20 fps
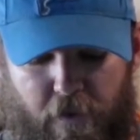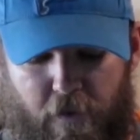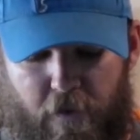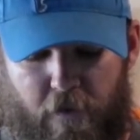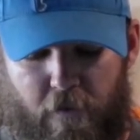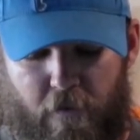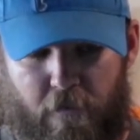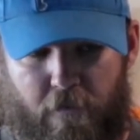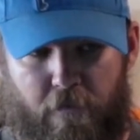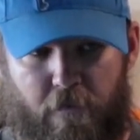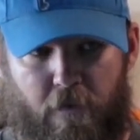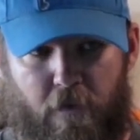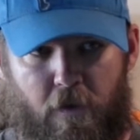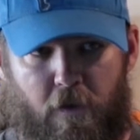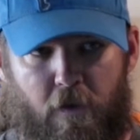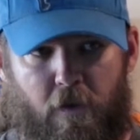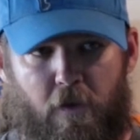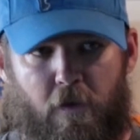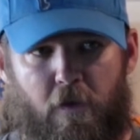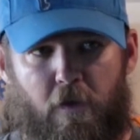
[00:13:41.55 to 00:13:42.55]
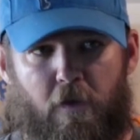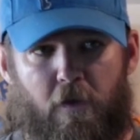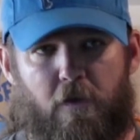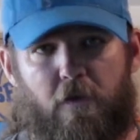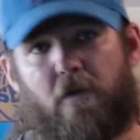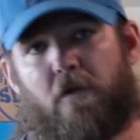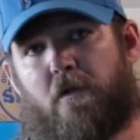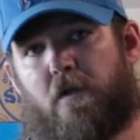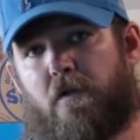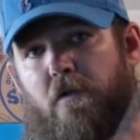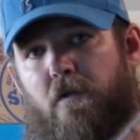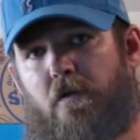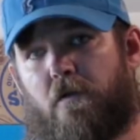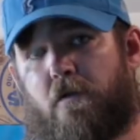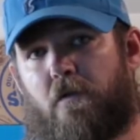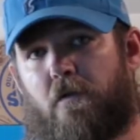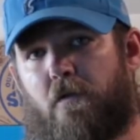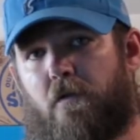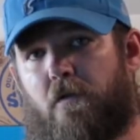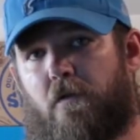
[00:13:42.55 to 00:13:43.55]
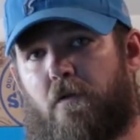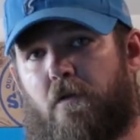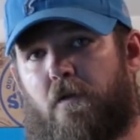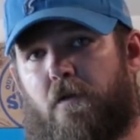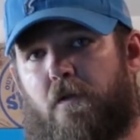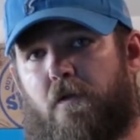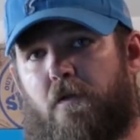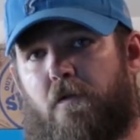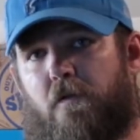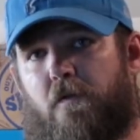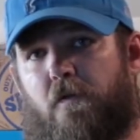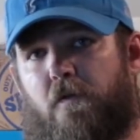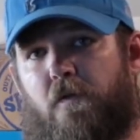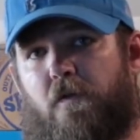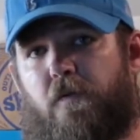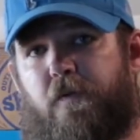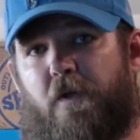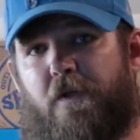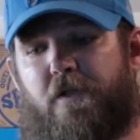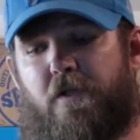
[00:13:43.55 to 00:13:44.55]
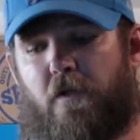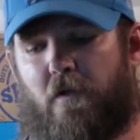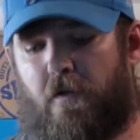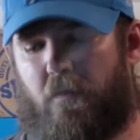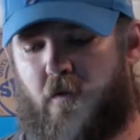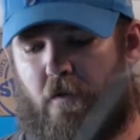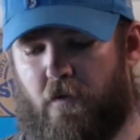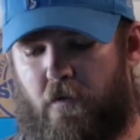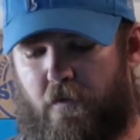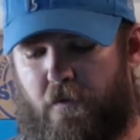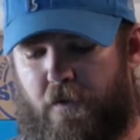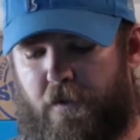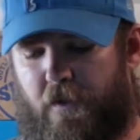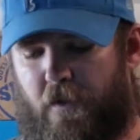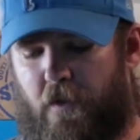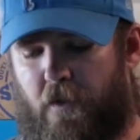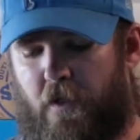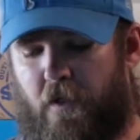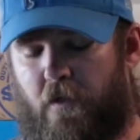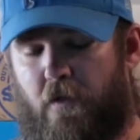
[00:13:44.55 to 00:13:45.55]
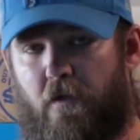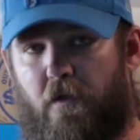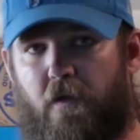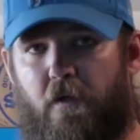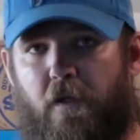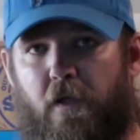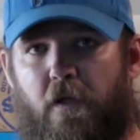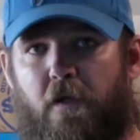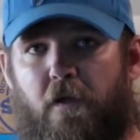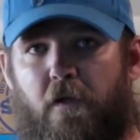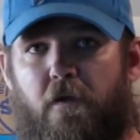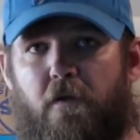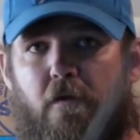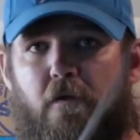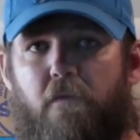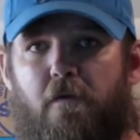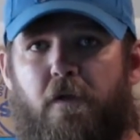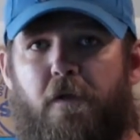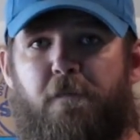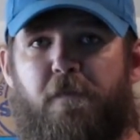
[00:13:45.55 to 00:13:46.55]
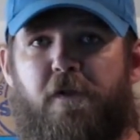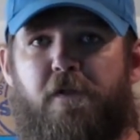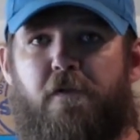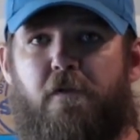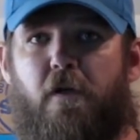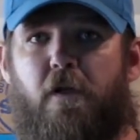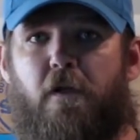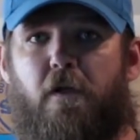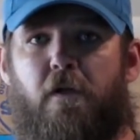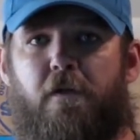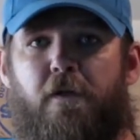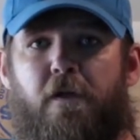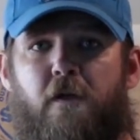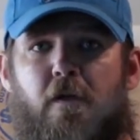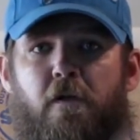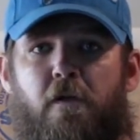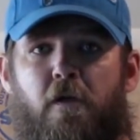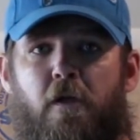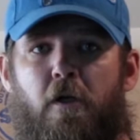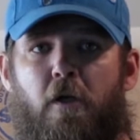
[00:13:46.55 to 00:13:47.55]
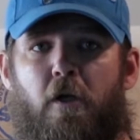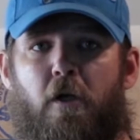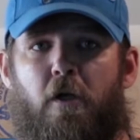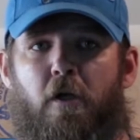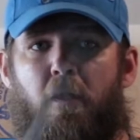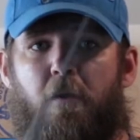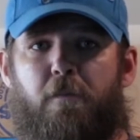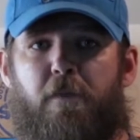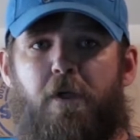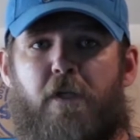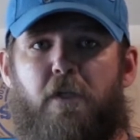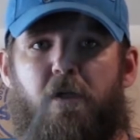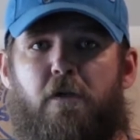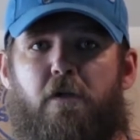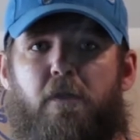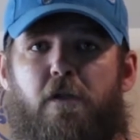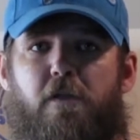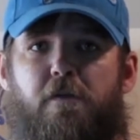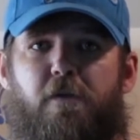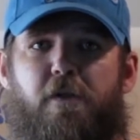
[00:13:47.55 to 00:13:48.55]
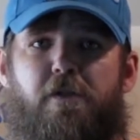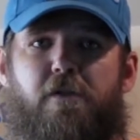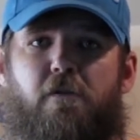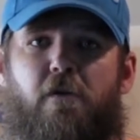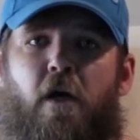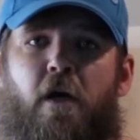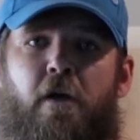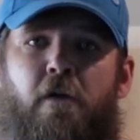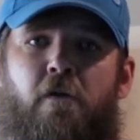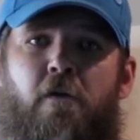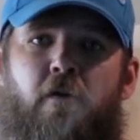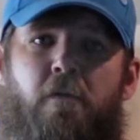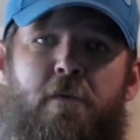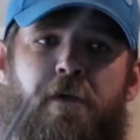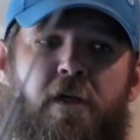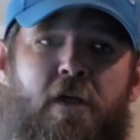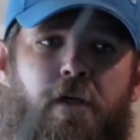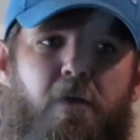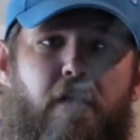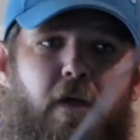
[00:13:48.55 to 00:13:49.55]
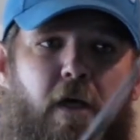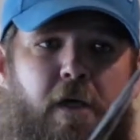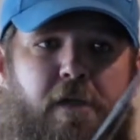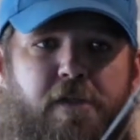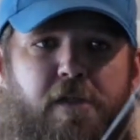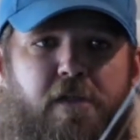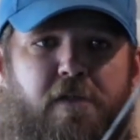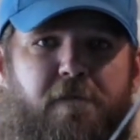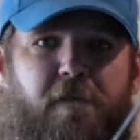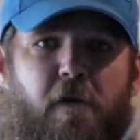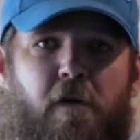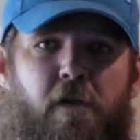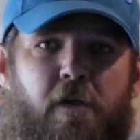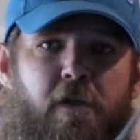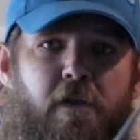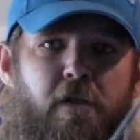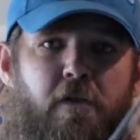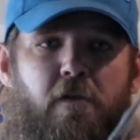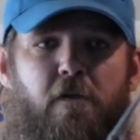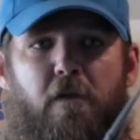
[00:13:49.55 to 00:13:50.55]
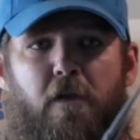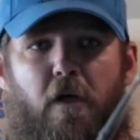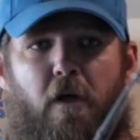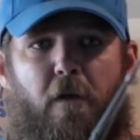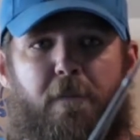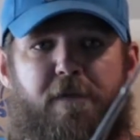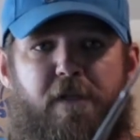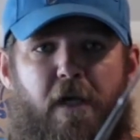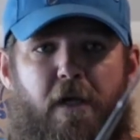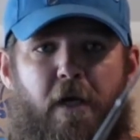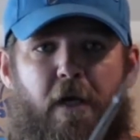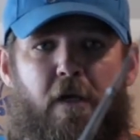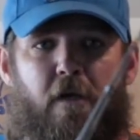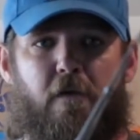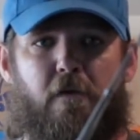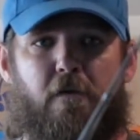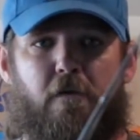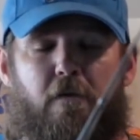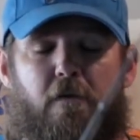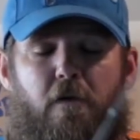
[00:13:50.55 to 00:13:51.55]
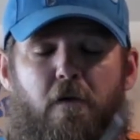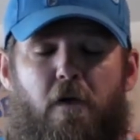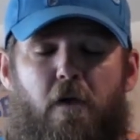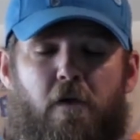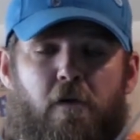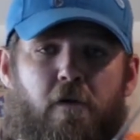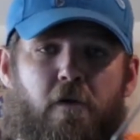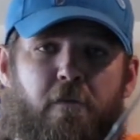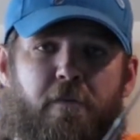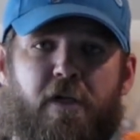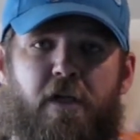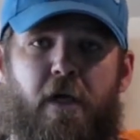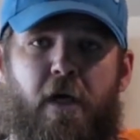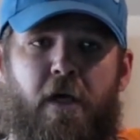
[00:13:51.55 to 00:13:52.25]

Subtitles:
you do? You can twitch your, sorry, I got a lipless crank on there. But you can twitch your rod a little bit as it's falling, helps it add a little bit of